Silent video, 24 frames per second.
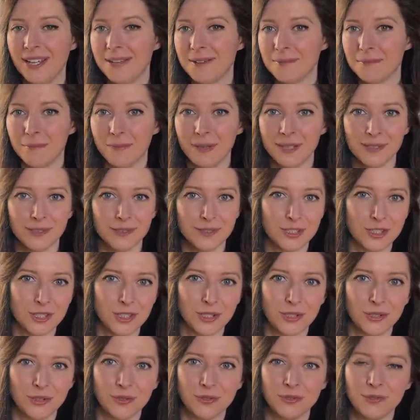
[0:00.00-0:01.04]

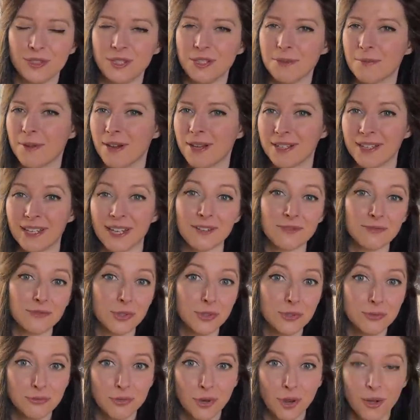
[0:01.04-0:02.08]
mildew, you might get
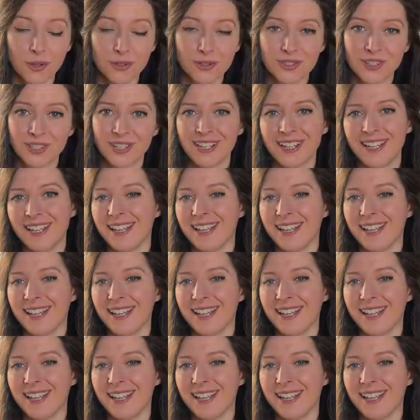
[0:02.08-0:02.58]
root rot,